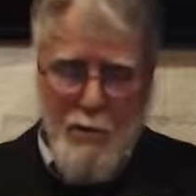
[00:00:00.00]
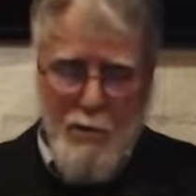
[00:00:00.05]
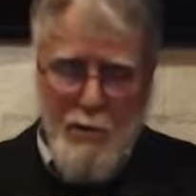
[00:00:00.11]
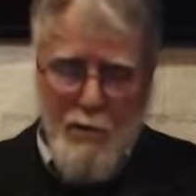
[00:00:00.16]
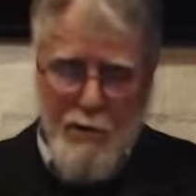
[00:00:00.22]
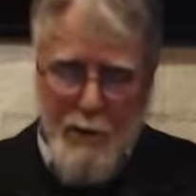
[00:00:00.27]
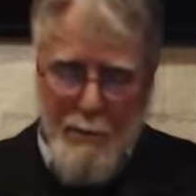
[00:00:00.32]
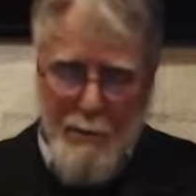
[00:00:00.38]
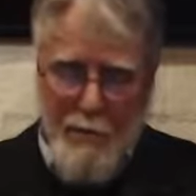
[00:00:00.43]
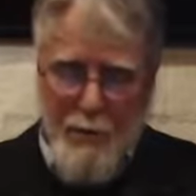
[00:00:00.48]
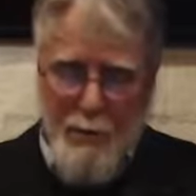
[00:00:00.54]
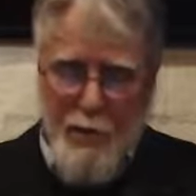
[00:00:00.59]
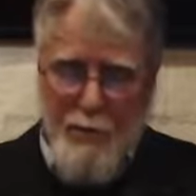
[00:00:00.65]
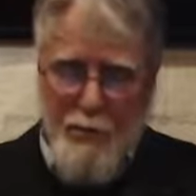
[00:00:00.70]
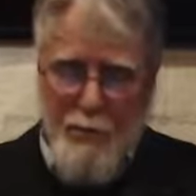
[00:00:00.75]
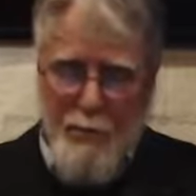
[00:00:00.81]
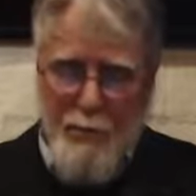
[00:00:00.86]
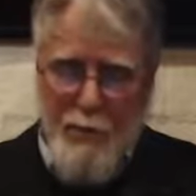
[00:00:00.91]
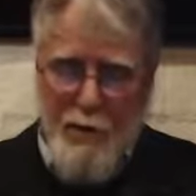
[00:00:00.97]
some of the
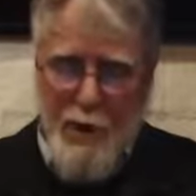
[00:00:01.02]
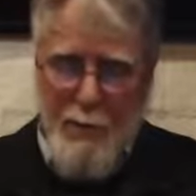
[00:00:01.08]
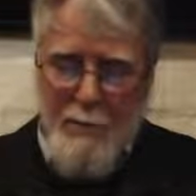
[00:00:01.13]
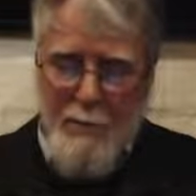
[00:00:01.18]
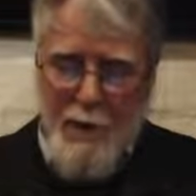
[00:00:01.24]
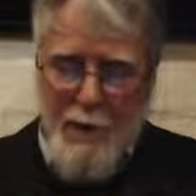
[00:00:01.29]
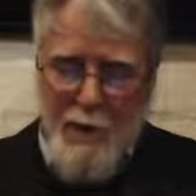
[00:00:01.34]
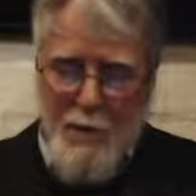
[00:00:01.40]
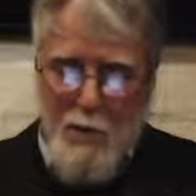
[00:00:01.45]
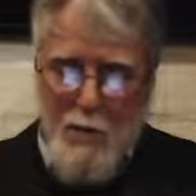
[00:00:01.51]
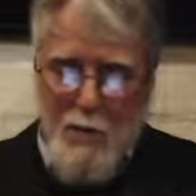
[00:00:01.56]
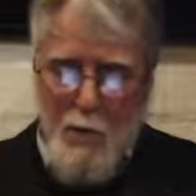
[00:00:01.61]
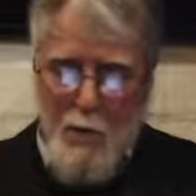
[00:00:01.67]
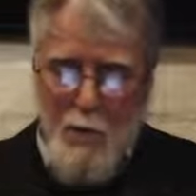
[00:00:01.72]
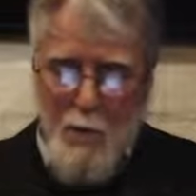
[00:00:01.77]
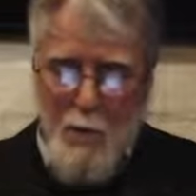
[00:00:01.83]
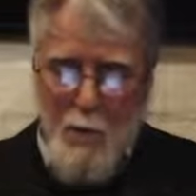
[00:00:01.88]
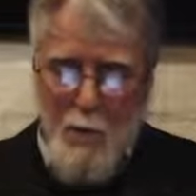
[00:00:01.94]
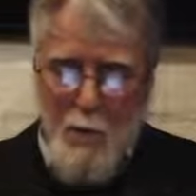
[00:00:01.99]
ones from the Tabi'een
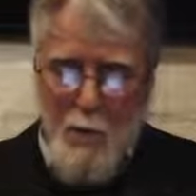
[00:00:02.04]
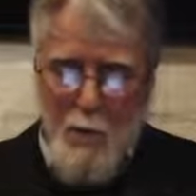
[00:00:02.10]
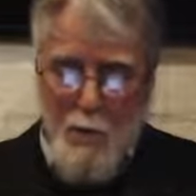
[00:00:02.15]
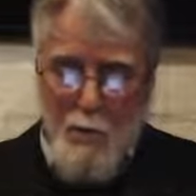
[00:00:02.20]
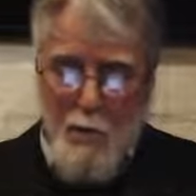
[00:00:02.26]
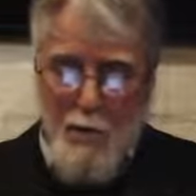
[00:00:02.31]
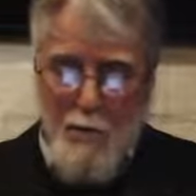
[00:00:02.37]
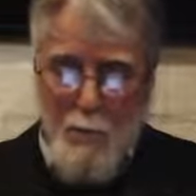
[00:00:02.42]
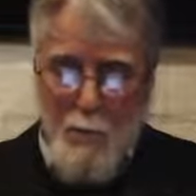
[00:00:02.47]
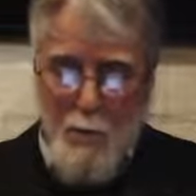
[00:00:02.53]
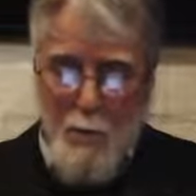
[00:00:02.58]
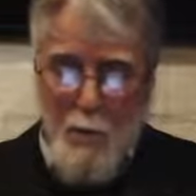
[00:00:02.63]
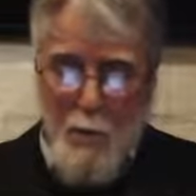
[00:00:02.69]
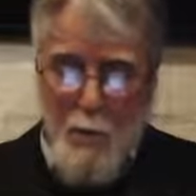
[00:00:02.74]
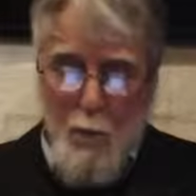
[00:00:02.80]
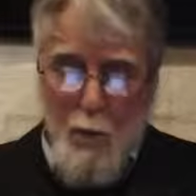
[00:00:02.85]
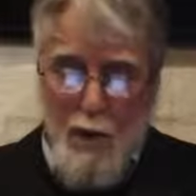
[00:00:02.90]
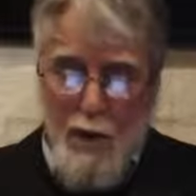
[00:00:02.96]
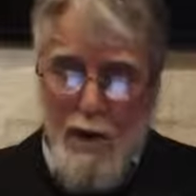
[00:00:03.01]

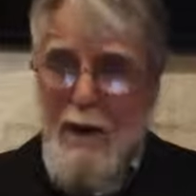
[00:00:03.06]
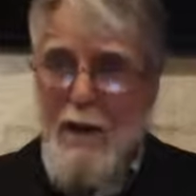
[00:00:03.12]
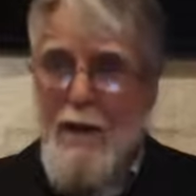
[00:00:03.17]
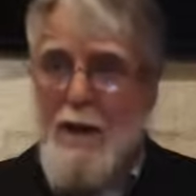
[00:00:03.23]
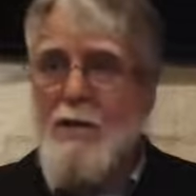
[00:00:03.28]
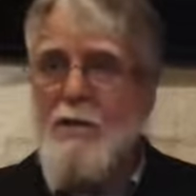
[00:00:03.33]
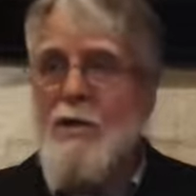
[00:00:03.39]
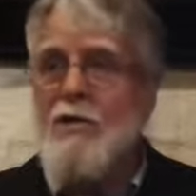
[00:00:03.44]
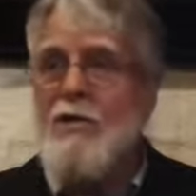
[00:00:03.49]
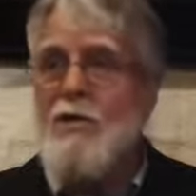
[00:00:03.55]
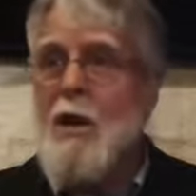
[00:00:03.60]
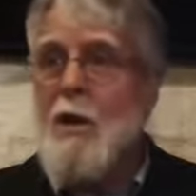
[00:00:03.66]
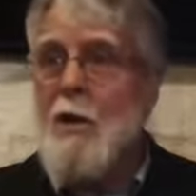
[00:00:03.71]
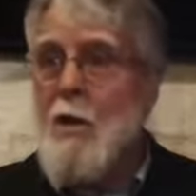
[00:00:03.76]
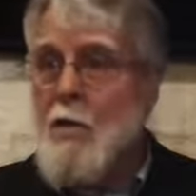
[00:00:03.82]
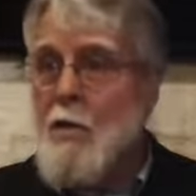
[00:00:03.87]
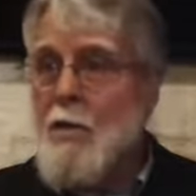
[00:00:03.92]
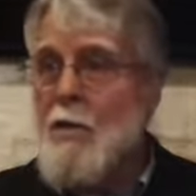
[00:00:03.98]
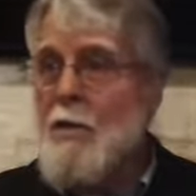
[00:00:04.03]
were clearly just their
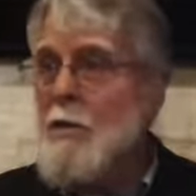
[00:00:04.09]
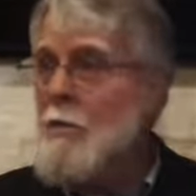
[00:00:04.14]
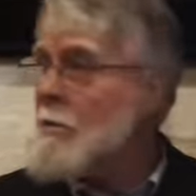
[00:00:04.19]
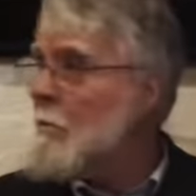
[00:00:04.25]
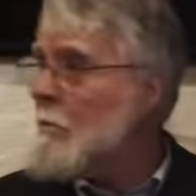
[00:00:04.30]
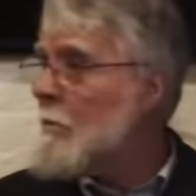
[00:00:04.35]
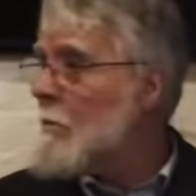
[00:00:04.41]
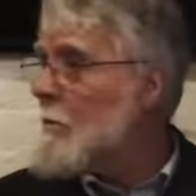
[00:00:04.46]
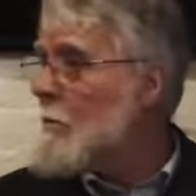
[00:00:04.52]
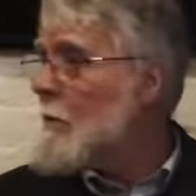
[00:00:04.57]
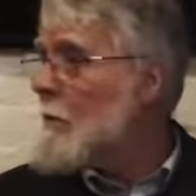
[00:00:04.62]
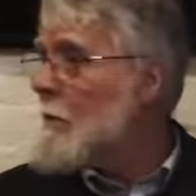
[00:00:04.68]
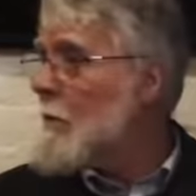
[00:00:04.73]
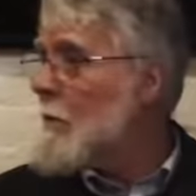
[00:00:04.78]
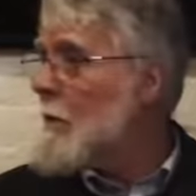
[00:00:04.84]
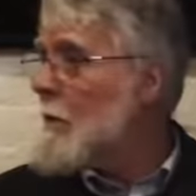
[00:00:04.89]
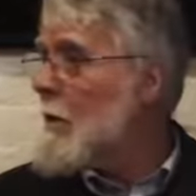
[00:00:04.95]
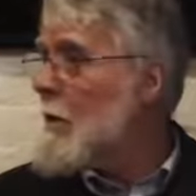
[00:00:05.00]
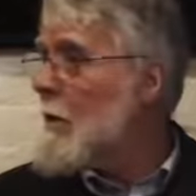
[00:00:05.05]
own
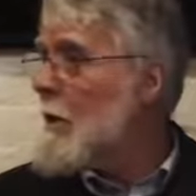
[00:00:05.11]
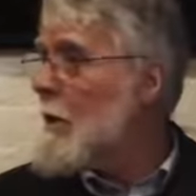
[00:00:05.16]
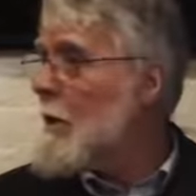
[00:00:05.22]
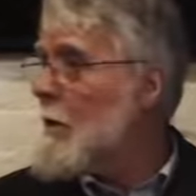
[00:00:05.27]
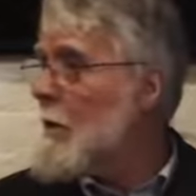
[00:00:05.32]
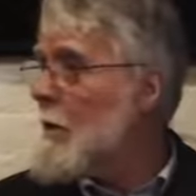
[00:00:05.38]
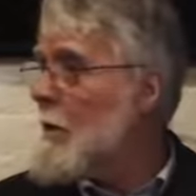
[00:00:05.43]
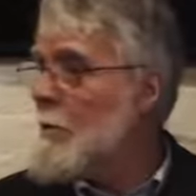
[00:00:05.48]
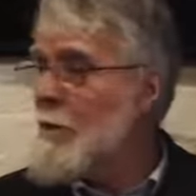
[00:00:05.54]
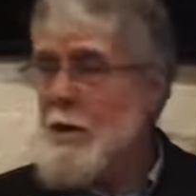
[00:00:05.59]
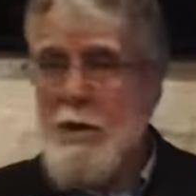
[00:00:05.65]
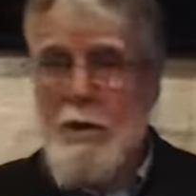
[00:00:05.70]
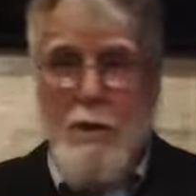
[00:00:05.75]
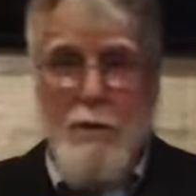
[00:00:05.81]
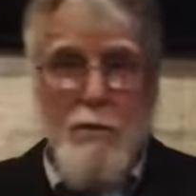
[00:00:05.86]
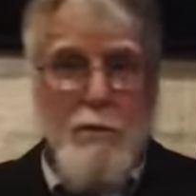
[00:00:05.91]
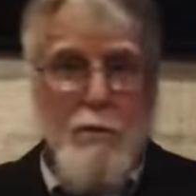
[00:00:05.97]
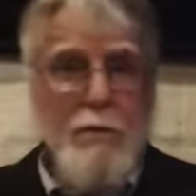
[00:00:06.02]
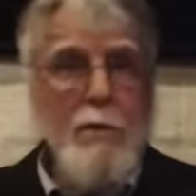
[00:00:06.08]

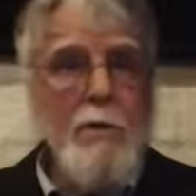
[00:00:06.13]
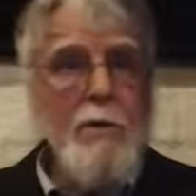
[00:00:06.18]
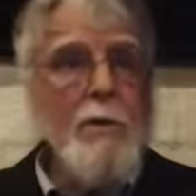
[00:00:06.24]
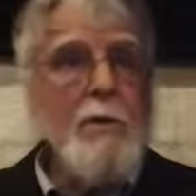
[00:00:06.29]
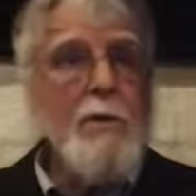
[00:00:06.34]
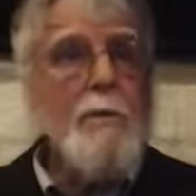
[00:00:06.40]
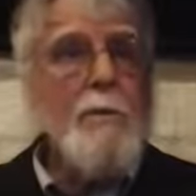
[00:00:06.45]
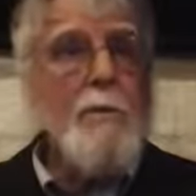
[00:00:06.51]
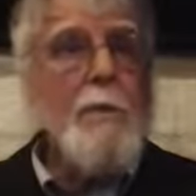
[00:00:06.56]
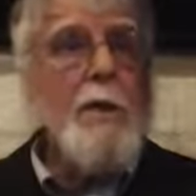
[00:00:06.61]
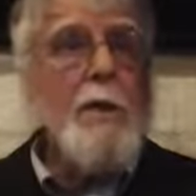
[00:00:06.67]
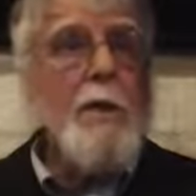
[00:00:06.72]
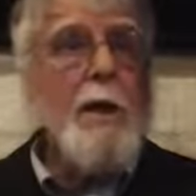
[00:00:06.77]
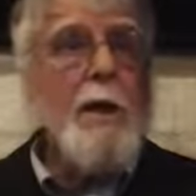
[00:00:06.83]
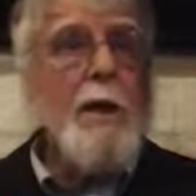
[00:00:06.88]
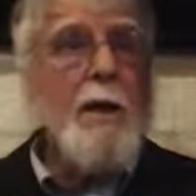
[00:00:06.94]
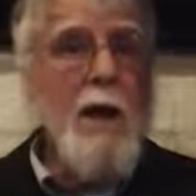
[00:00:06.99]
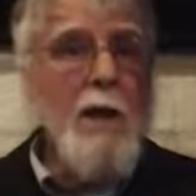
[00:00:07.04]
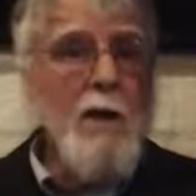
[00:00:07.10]
opinions,
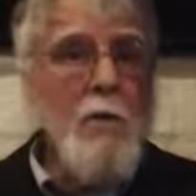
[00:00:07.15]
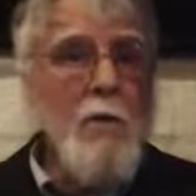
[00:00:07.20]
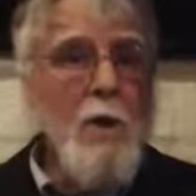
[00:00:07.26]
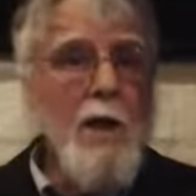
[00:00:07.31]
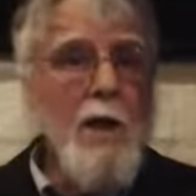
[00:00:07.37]
and other